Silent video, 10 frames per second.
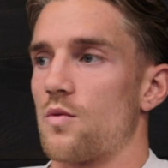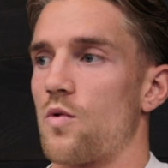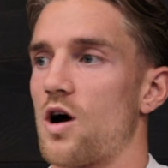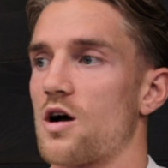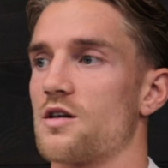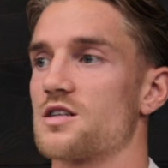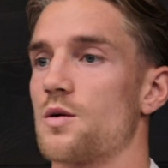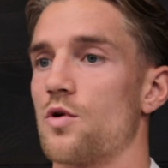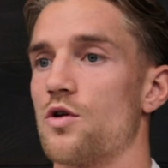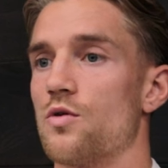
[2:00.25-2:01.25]
to work under
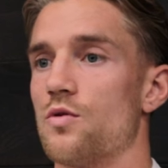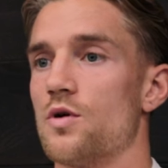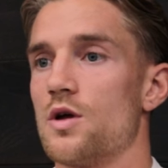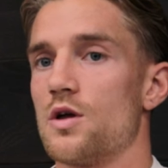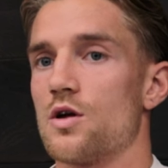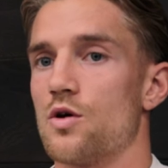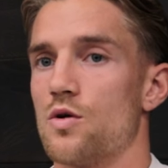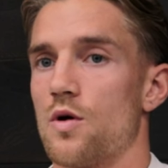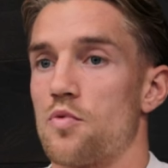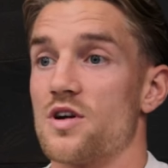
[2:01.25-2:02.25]
someone
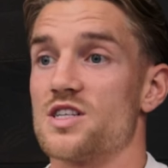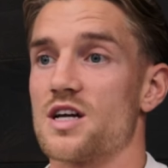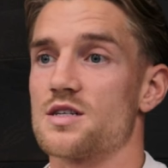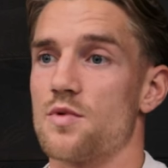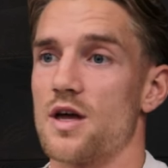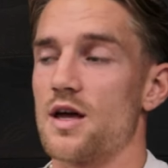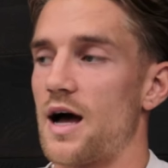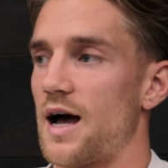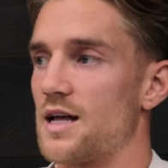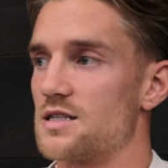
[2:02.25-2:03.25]
who appreciates me,
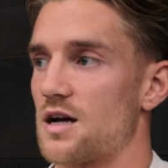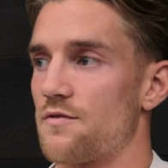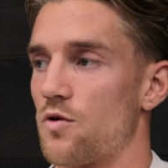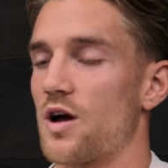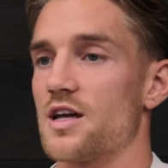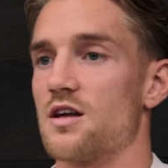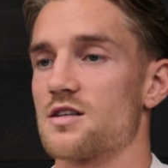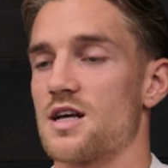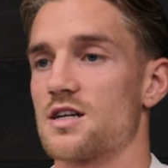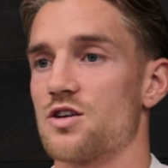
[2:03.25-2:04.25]
and I feel like he
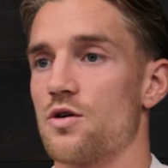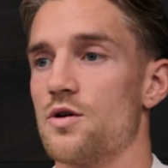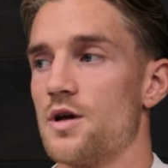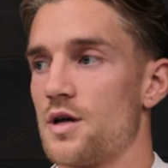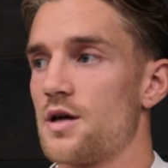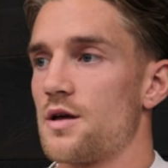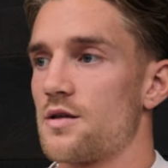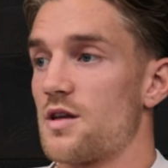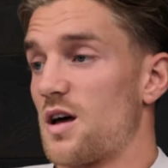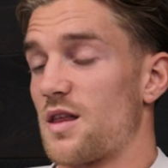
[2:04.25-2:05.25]
does that. So
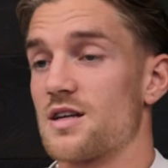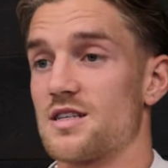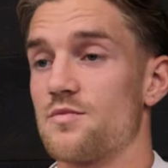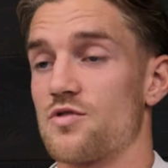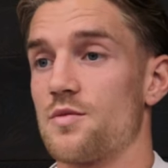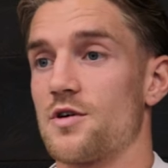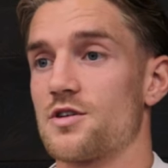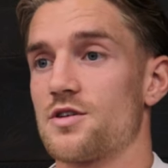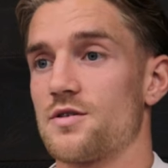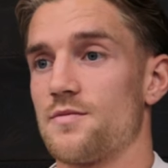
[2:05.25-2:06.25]
yeah, that's it pretty
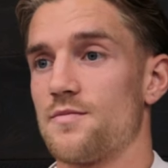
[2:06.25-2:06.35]
much.